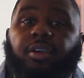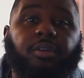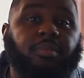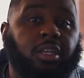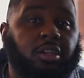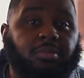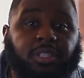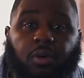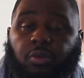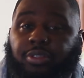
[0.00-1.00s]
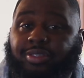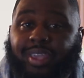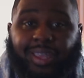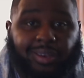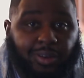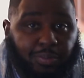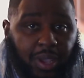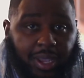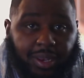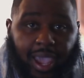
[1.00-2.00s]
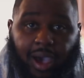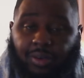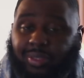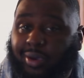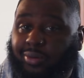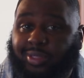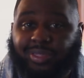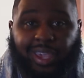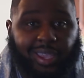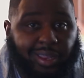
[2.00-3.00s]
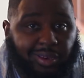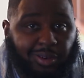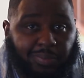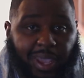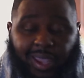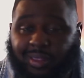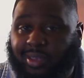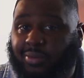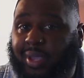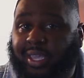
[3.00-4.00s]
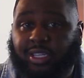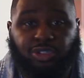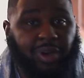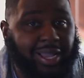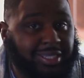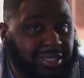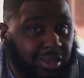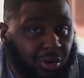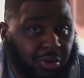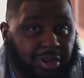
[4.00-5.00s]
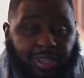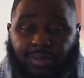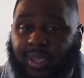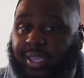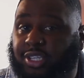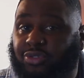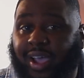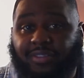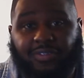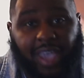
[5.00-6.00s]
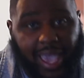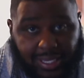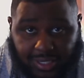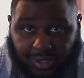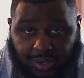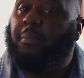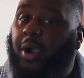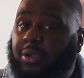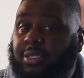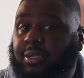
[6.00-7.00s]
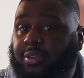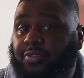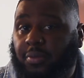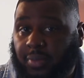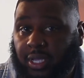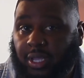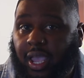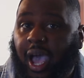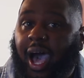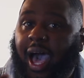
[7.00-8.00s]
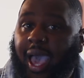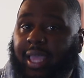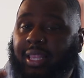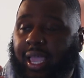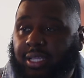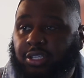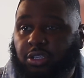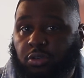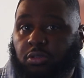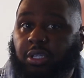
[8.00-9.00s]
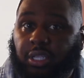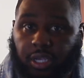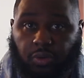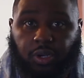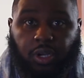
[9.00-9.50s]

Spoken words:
are mediums that will thin your paint out, that will thicken your paint, that'll make it dry slower, that'll make it dry faster. Personally, for me, I like to use Liquin